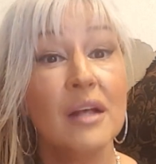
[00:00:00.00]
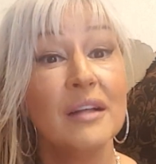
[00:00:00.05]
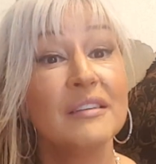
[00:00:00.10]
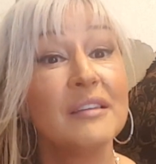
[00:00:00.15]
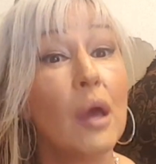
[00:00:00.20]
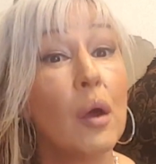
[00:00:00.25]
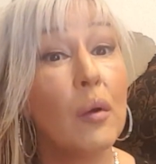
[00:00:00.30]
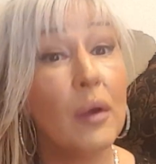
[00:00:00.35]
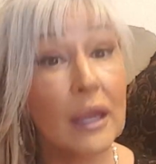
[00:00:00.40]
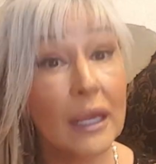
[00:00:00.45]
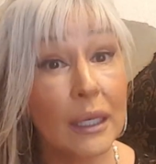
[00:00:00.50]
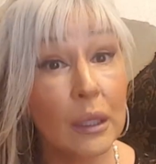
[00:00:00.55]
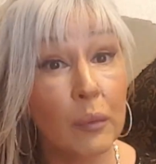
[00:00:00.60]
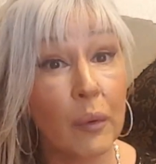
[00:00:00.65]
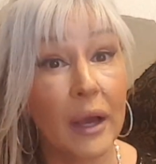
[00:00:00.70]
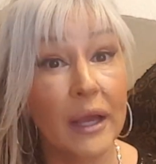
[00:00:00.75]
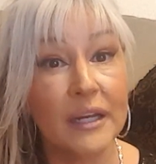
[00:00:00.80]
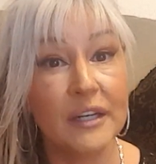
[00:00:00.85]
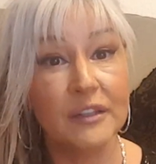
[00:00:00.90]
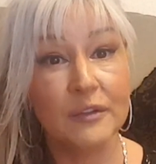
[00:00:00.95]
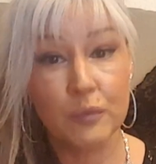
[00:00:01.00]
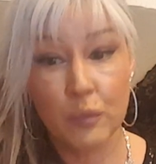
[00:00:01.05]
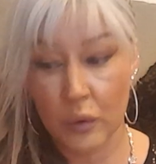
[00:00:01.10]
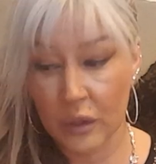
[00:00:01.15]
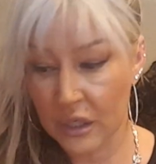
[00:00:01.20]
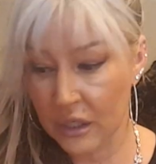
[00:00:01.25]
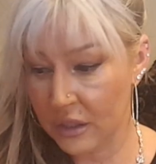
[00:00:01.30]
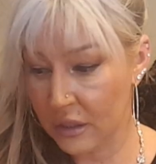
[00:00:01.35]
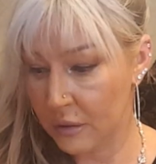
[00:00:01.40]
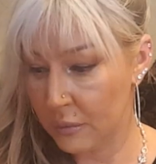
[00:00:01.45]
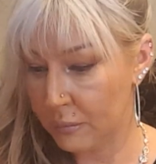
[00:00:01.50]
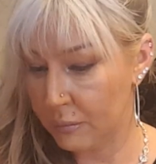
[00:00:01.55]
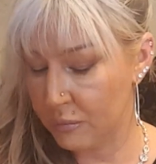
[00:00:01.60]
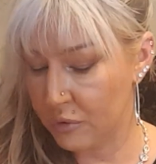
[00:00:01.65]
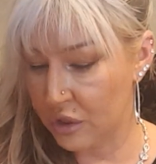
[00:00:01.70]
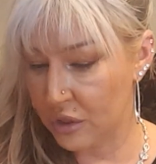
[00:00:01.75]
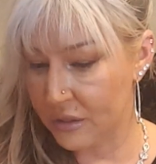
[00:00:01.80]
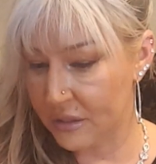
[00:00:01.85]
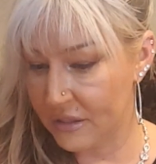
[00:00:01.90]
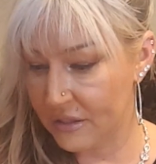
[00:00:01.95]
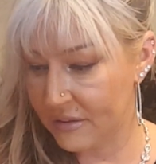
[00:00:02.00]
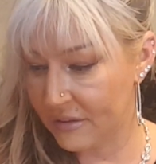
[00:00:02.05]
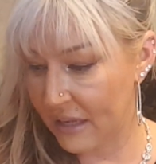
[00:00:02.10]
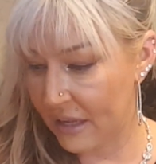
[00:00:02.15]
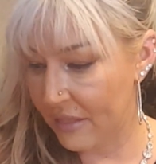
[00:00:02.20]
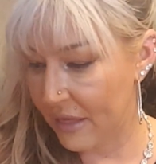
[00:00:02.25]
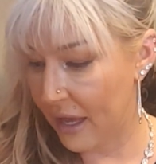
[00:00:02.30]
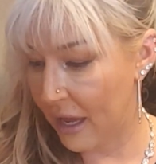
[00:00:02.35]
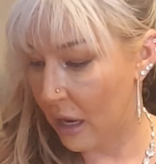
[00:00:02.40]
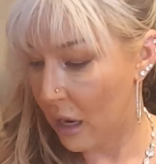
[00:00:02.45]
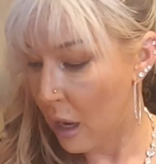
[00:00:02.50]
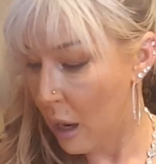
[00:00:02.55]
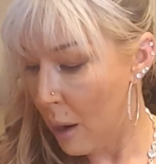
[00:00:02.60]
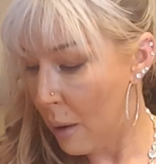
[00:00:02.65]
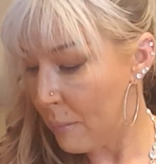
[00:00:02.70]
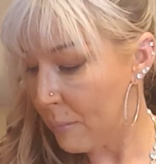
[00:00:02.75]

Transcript: So anyway, I just wanted to say that.